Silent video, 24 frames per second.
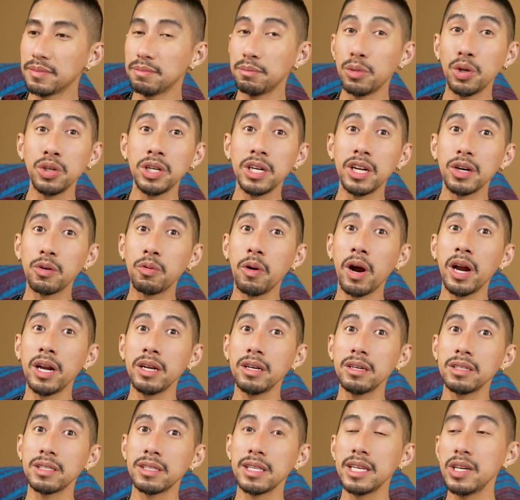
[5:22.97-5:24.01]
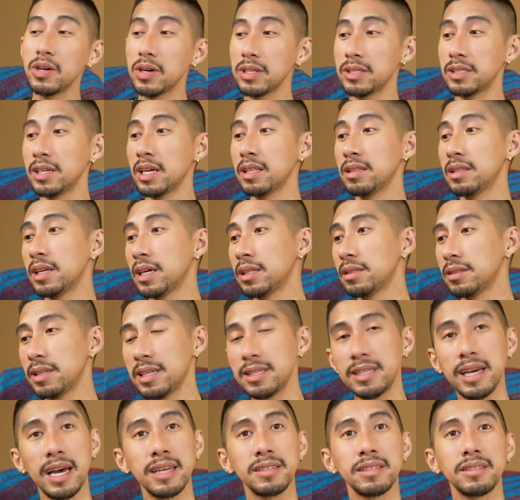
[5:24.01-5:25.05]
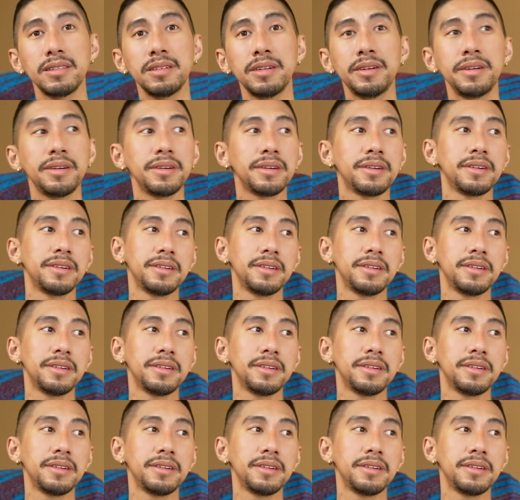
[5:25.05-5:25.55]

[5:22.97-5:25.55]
Moon in Aquarius, Leo Ascendant, disaster.